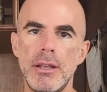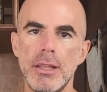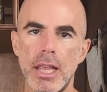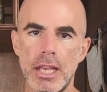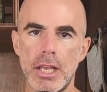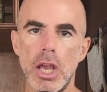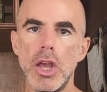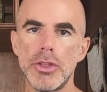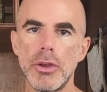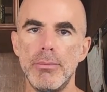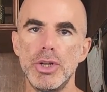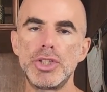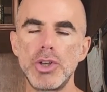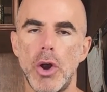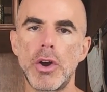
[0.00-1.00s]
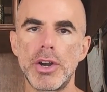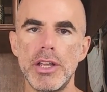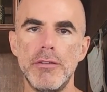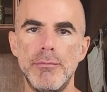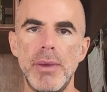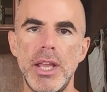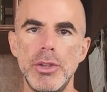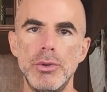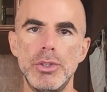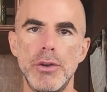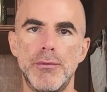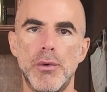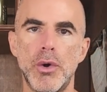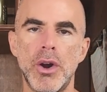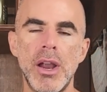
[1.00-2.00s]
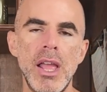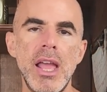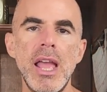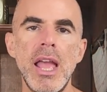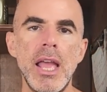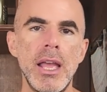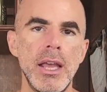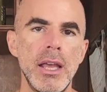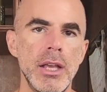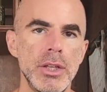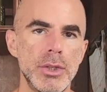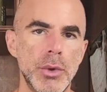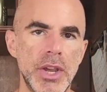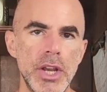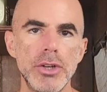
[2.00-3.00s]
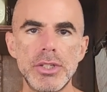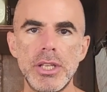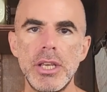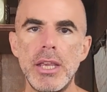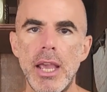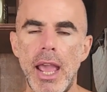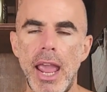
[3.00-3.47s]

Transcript: like the majority of men use it for. So here's the